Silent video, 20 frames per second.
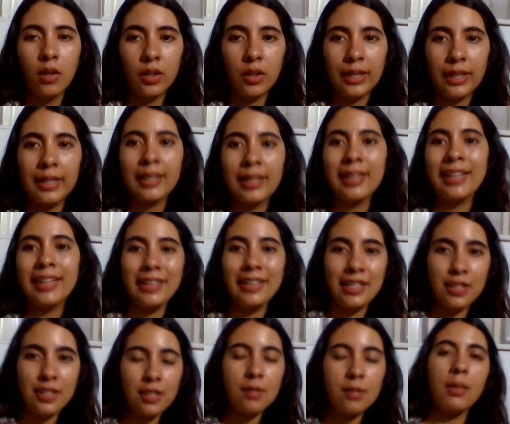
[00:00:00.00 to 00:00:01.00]
Okay, the
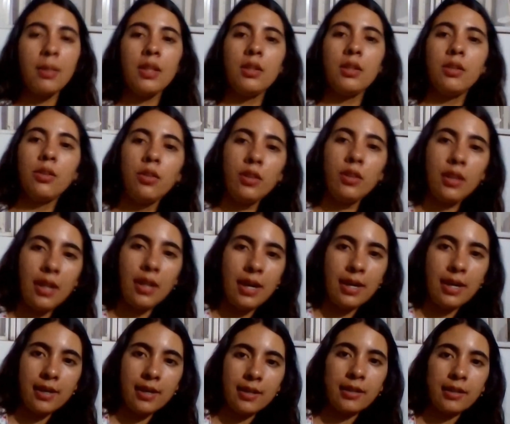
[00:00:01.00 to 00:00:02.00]
teaching method
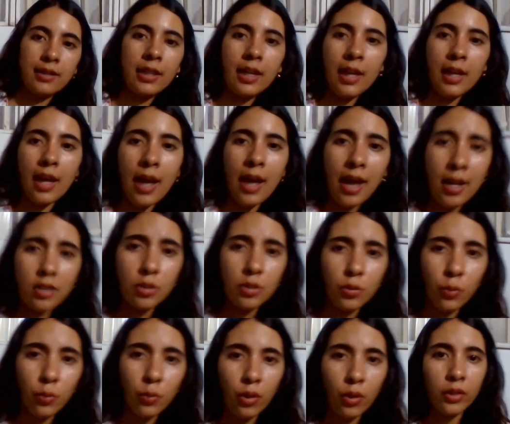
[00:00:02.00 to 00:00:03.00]
that has
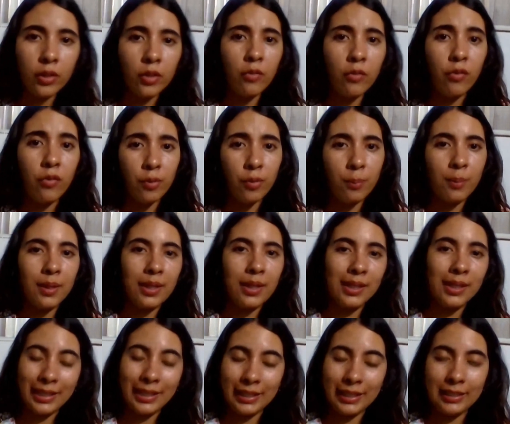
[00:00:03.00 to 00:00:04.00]
worked for
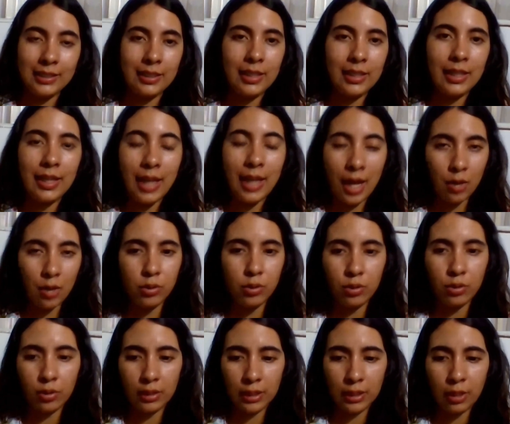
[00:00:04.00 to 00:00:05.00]
me is the
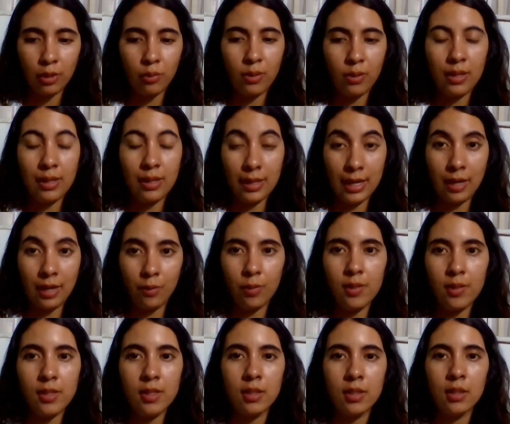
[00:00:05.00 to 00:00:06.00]
audiolingual
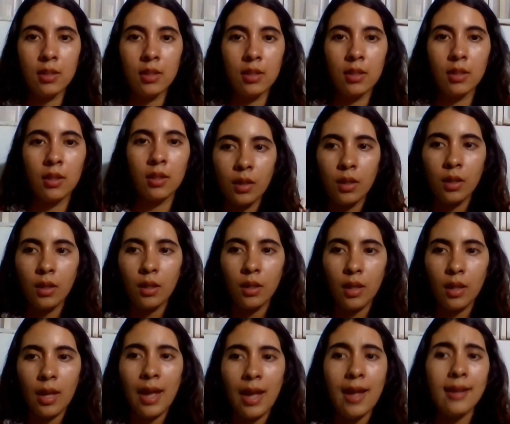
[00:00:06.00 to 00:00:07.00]
language.
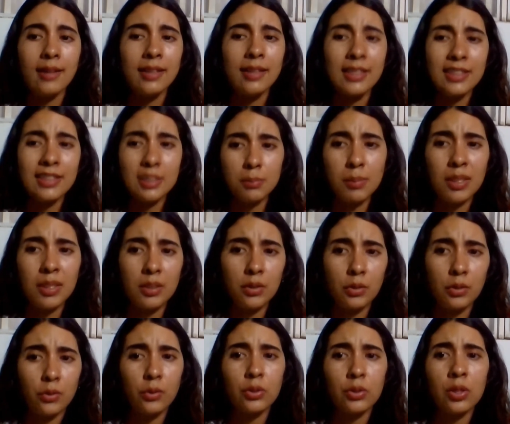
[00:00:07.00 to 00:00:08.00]
And this
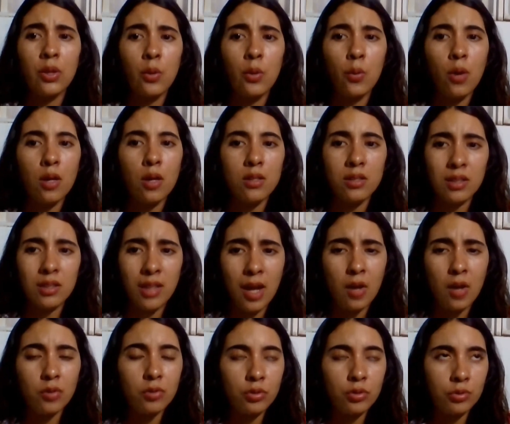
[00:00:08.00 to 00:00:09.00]
method was
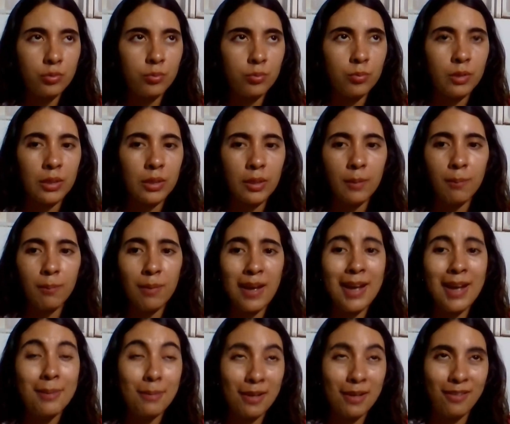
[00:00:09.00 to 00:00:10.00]
taught to me
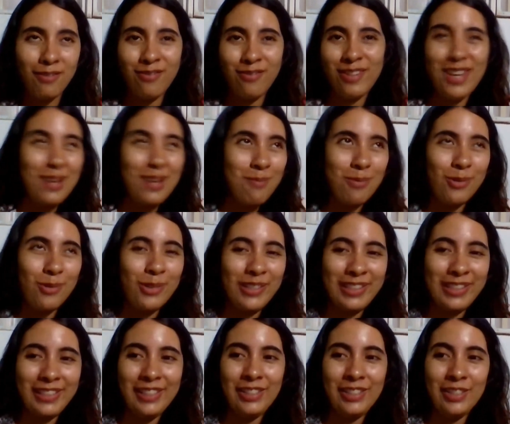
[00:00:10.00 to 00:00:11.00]
by my
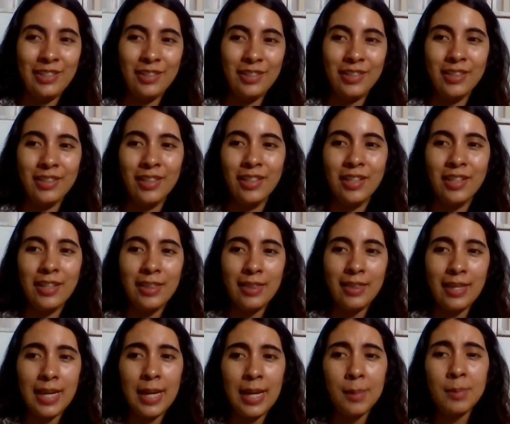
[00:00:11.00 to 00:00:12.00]
favorite teacher
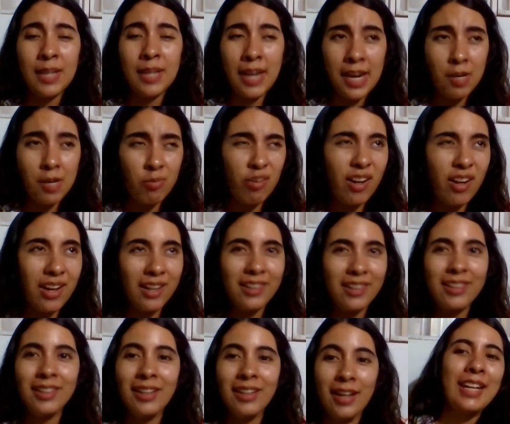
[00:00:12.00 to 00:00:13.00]
named
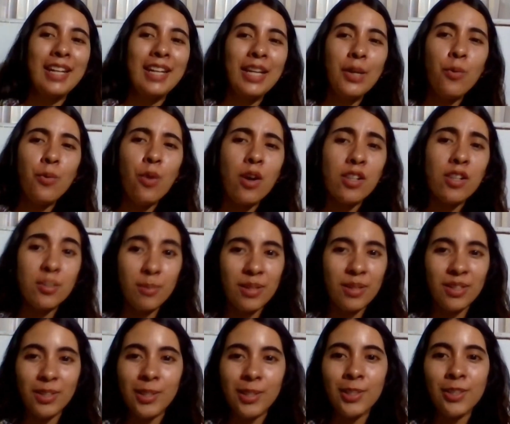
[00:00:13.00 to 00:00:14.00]
Abraham. He was my
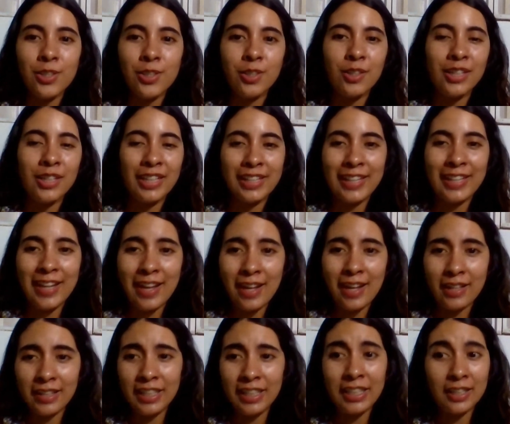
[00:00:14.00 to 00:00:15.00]
teacher in
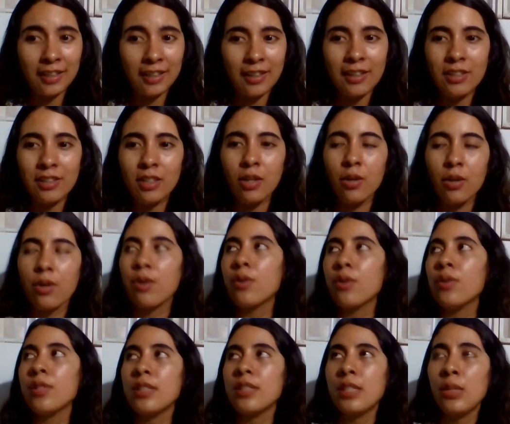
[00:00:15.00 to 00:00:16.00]
an English
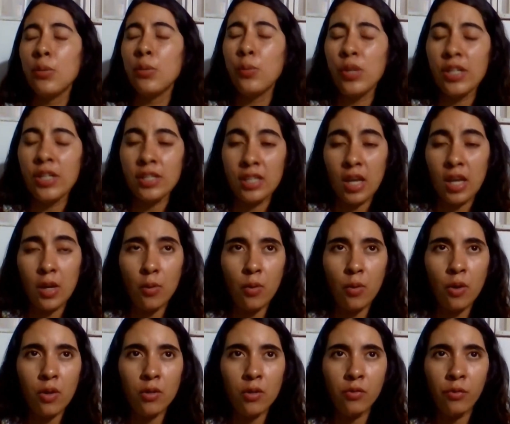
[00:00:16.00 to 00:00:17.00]
course in which I
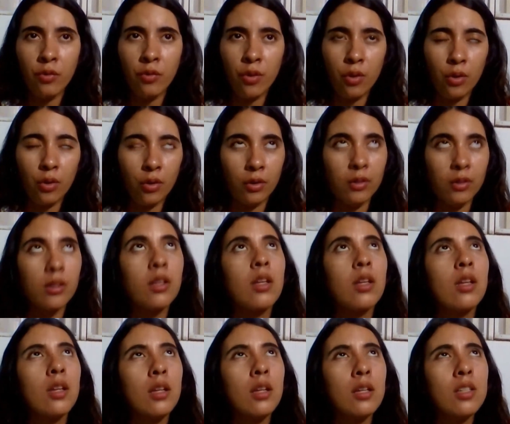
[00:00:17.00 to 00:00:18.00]
was for
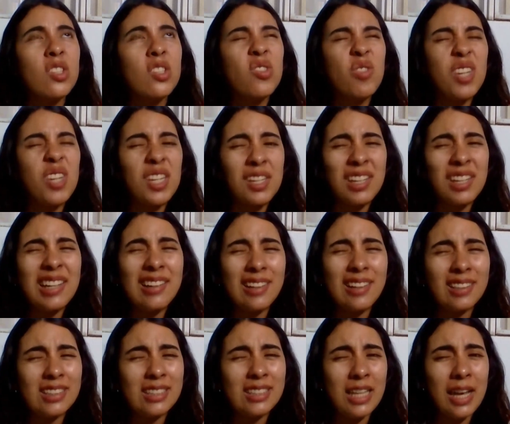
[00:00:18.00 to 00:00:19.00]
2
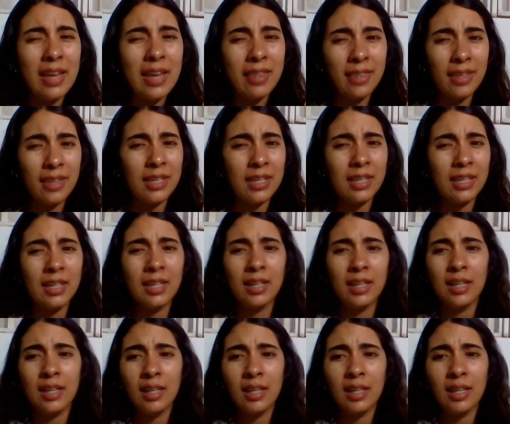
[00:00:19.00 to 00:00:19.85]
years, I think.